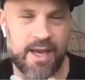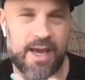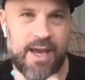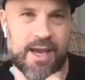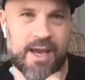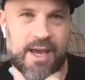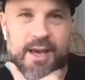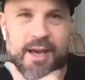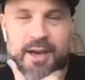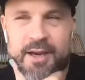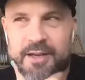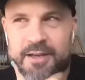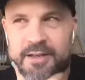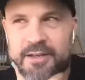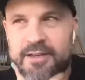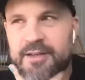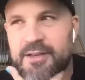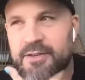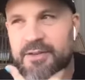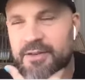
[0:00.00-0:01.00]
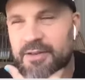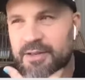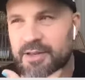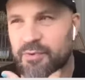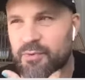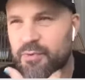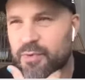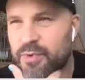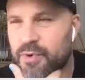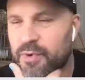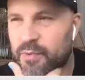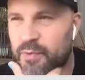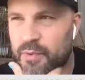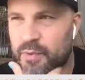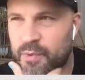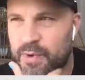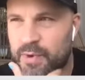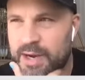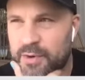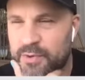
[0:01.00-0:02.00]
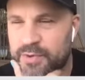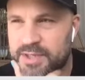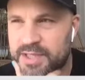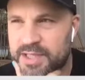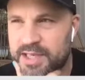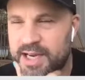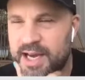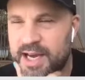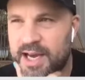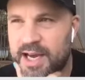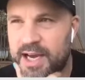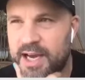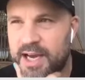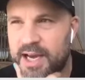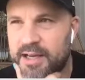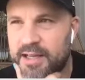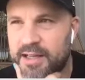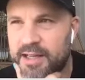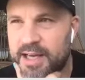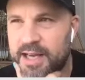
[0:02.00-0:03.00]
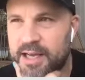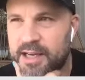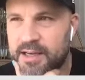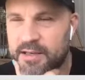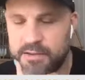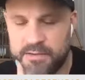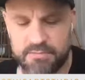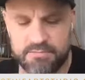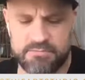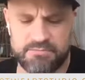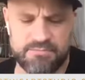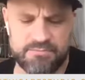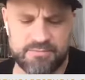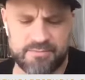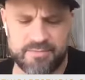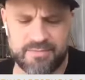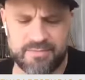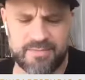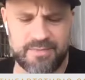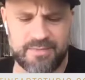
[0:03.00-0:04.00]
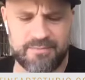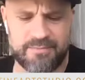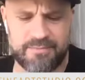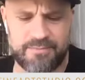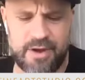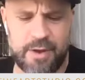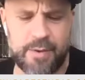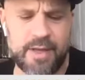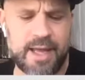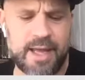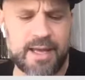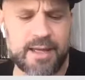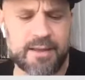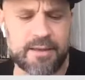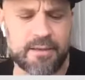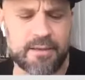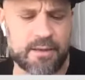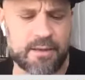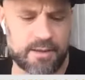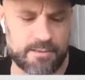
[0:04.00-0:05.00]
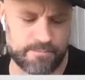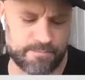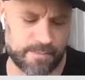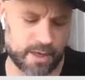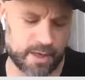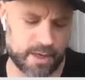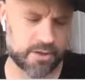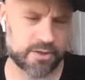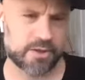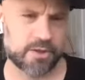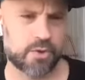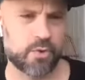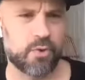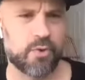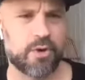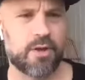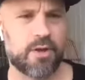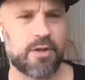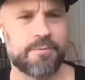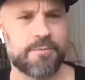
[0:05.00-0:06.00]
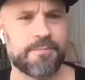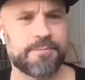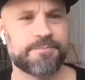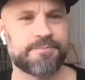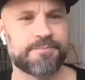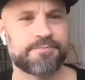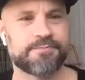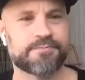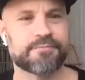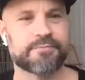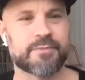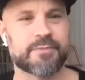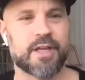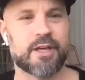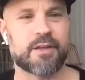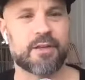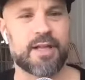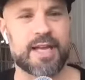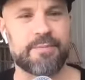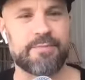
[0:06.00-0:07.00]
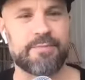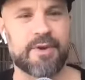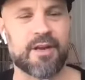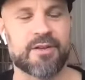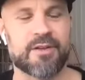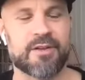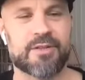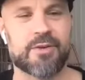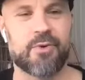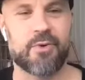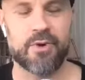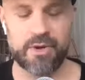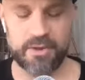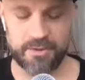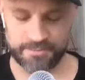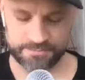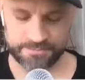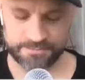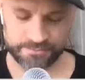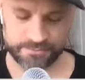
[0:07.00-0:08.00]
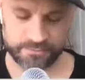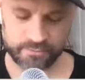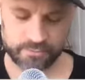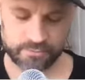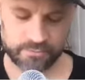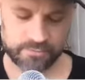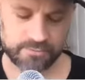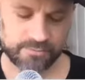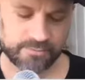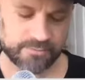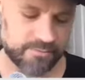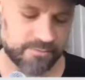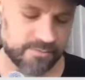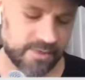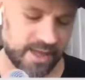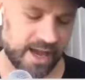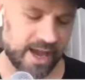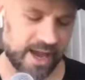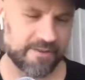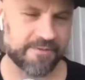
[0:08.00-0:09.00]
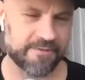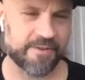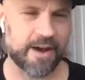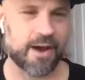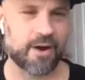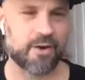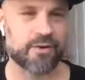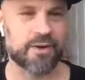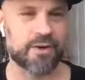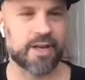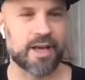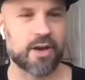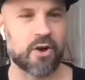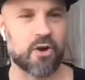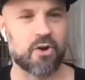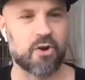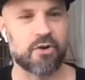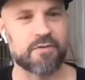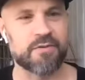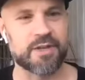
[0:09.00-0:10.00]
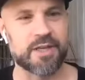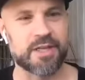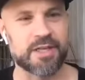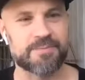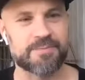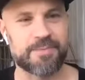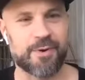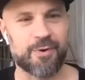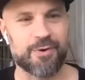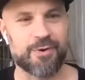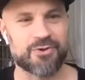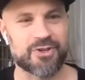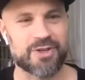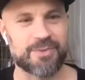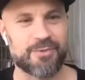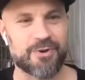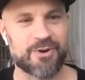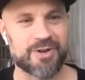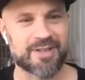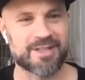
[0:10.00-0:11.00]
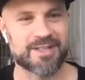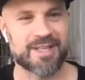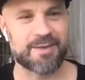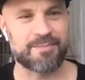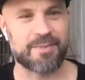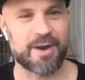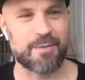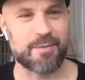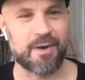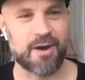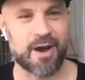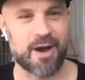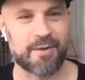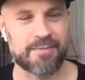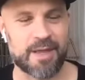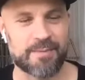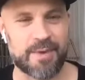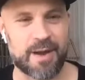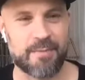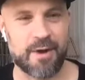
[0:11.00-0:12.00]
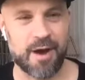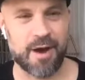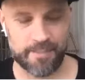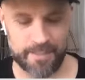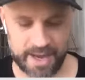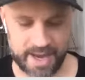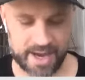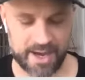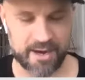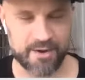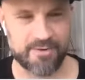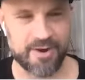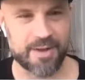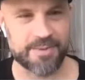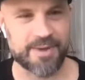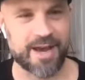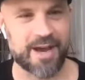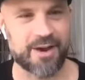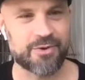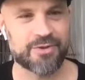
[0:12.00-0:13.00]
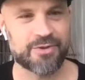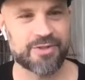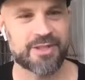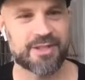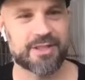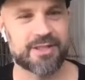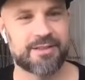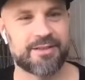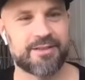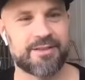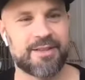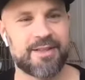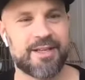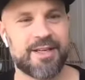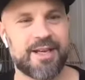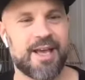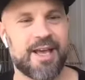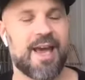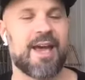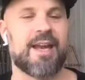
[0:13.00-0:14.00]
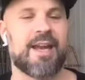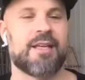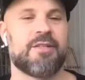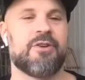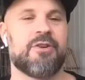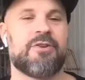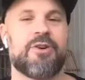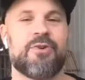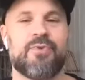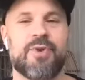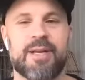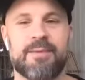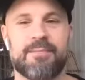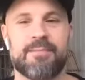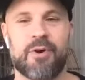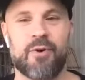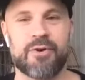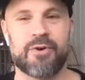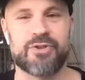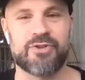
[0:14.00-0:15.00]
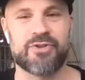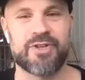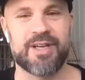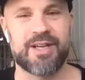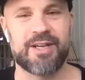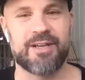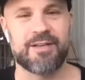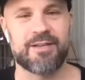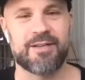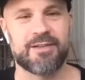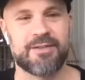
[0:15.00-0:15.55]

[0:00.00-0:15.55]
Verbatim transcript: and uh, when i was in like probably like middle school like late middle school i found like all of these poetry books that my mom that my mom had around the house and I started reading poetry.